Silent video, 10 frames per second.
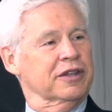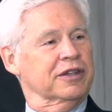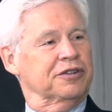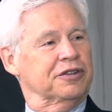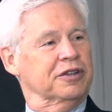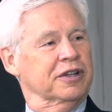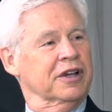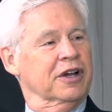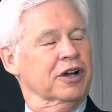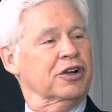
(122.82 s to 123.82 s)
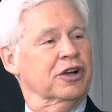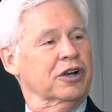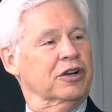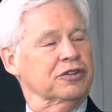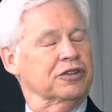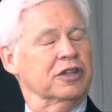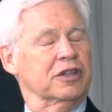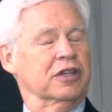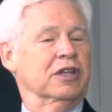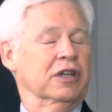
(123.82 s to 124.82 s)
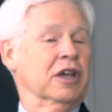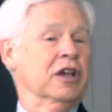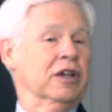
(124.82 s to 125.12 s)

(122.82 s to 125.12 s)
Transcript: this occurs, that the